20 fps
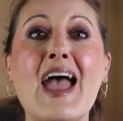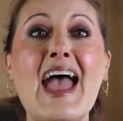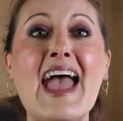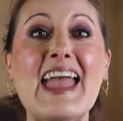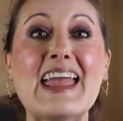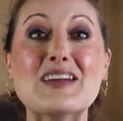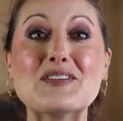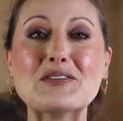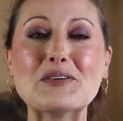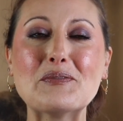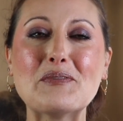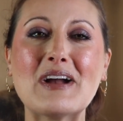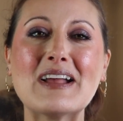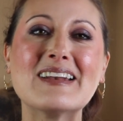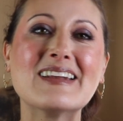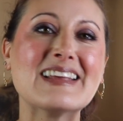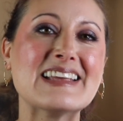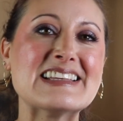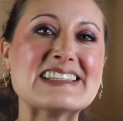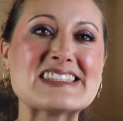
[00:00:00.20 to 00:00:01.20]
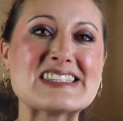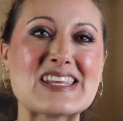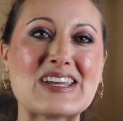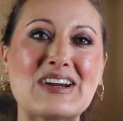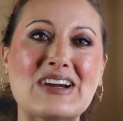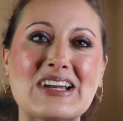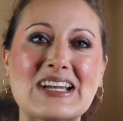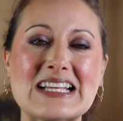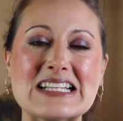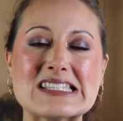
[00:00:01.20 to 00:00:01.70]
Hey everyone, it's
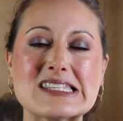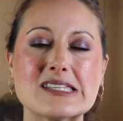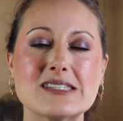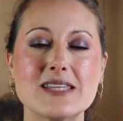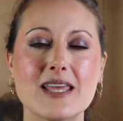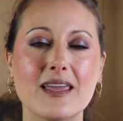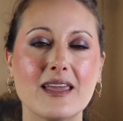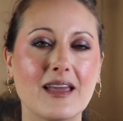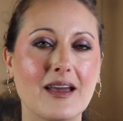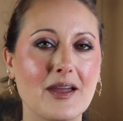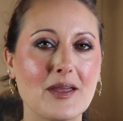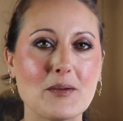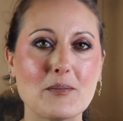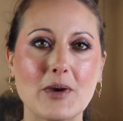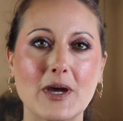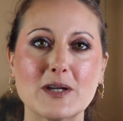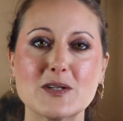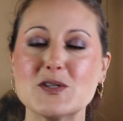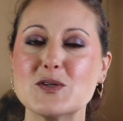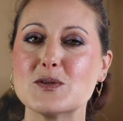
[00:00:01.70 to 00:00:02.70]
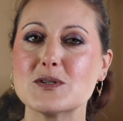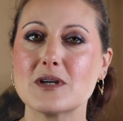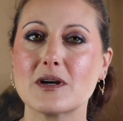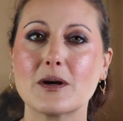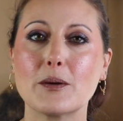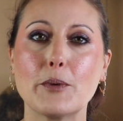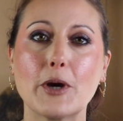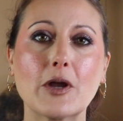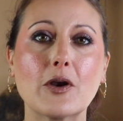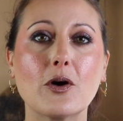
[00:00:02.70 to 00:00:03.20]
Sarah and today I am back to
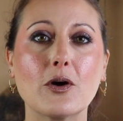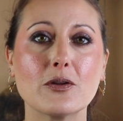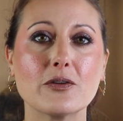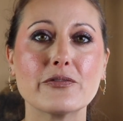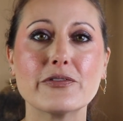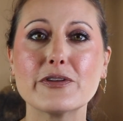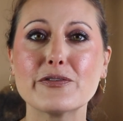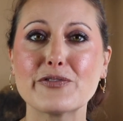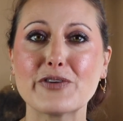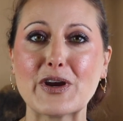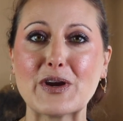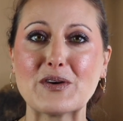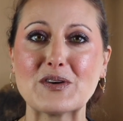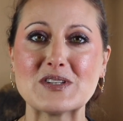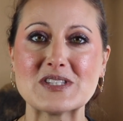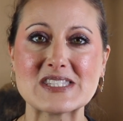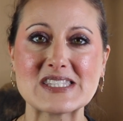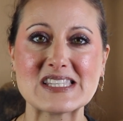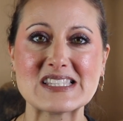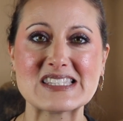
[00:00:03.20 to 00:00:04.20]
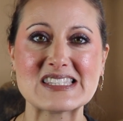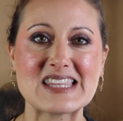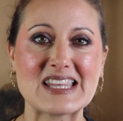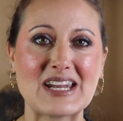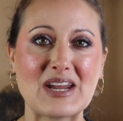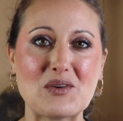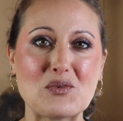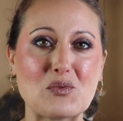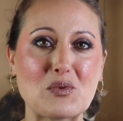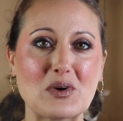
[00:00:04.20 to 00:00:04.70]
talk about all of the fragrances that
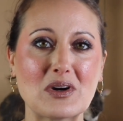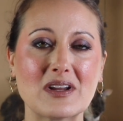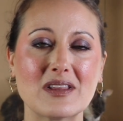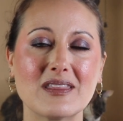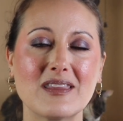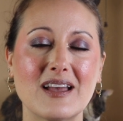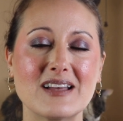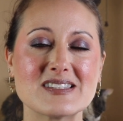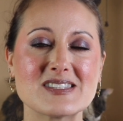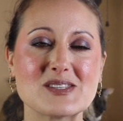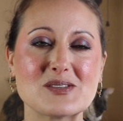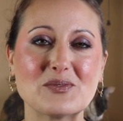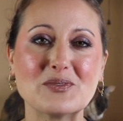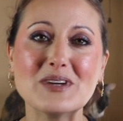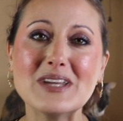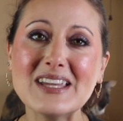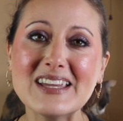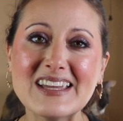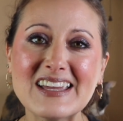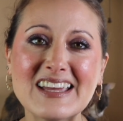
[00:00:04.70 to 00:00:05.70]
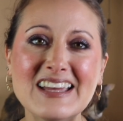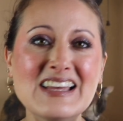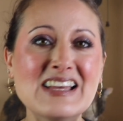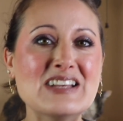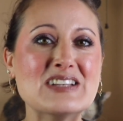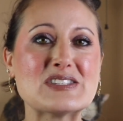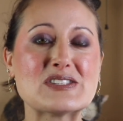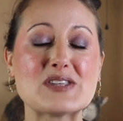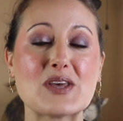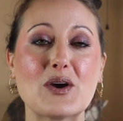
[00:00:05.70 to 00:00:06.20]
I wore last week.
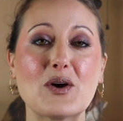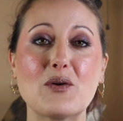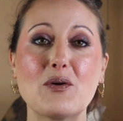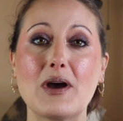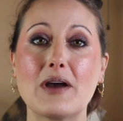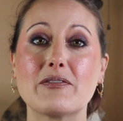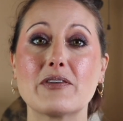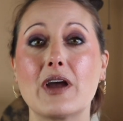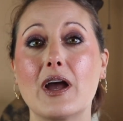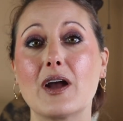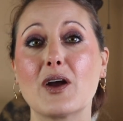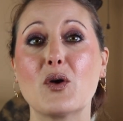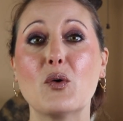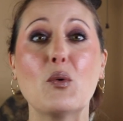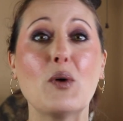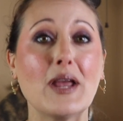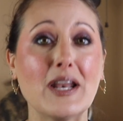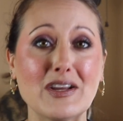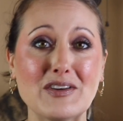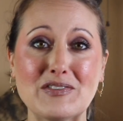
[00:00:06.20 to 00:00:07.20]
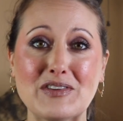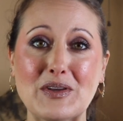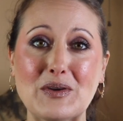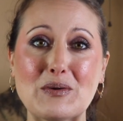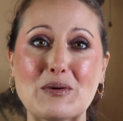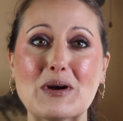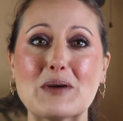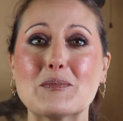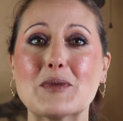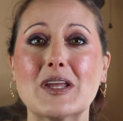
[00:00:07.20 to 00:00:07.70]
So I've got quite a
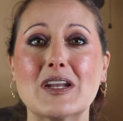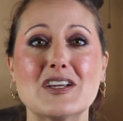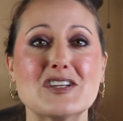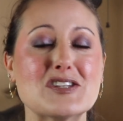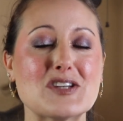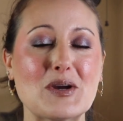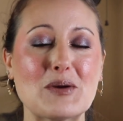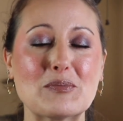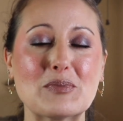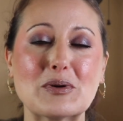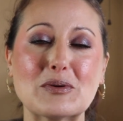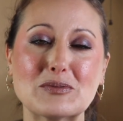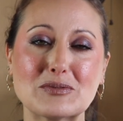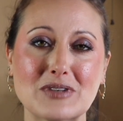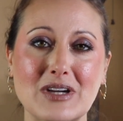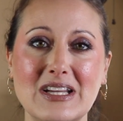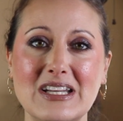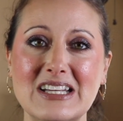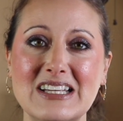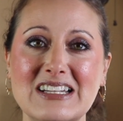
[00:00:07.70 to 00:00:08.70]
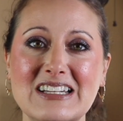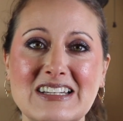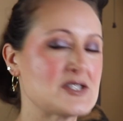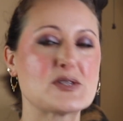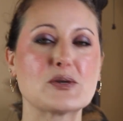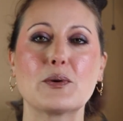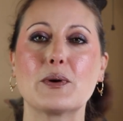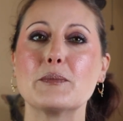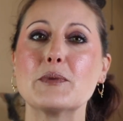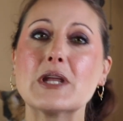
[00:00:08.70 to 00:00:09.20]
few, I'm gonna jump right in.
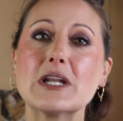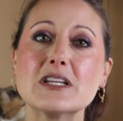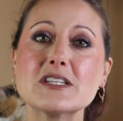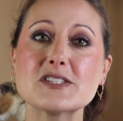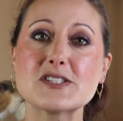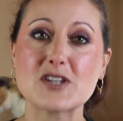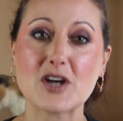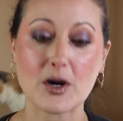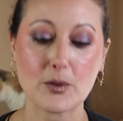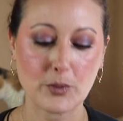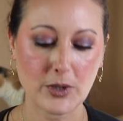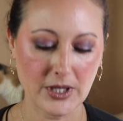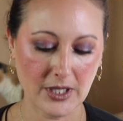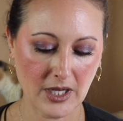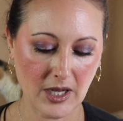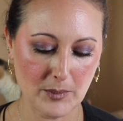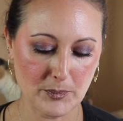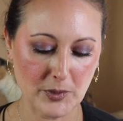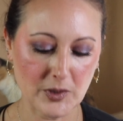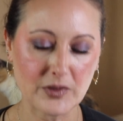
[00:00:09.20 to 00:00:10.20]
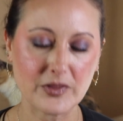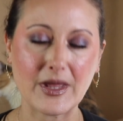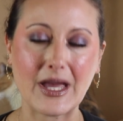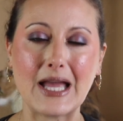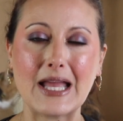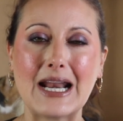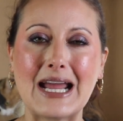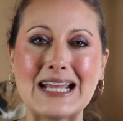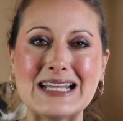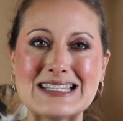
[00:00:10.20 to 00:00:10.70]
So I'm gonna start with a couple
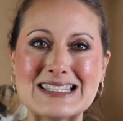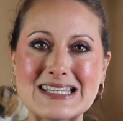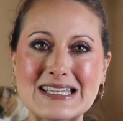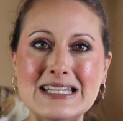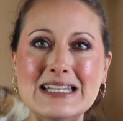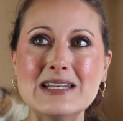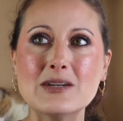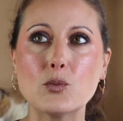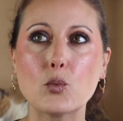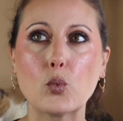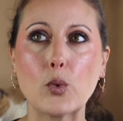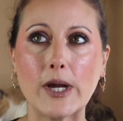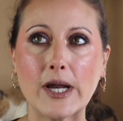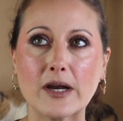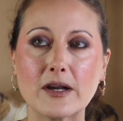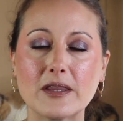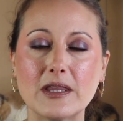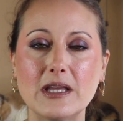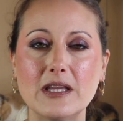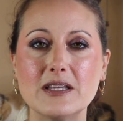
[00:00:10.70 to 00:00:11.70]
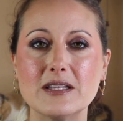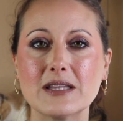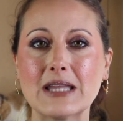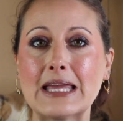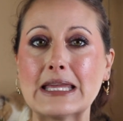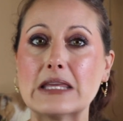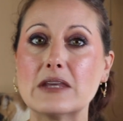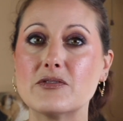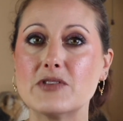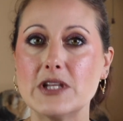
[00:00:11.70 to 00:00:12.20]
that I didn't wear the,
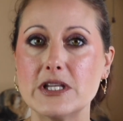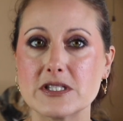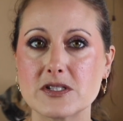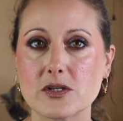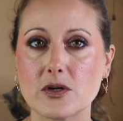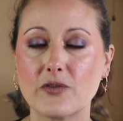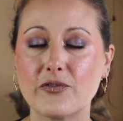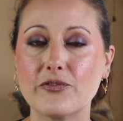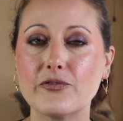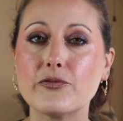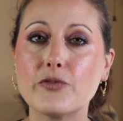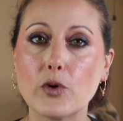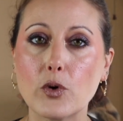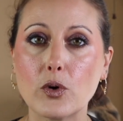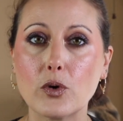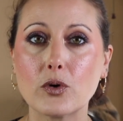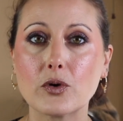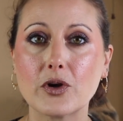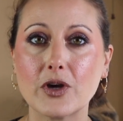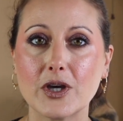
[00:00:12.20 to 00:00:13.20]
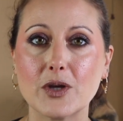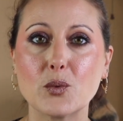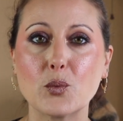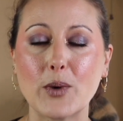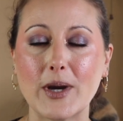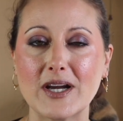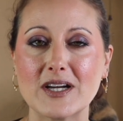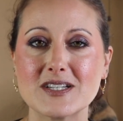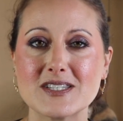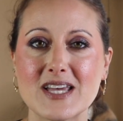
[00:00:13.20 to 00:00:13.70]
like give these a full good
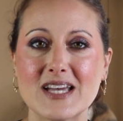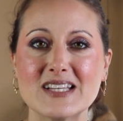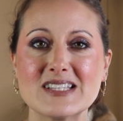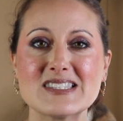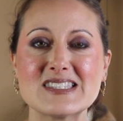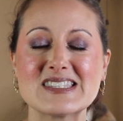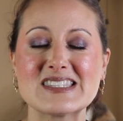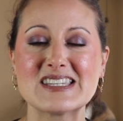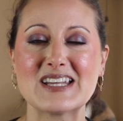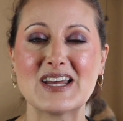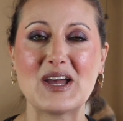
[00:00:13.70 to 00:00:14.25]
wear test.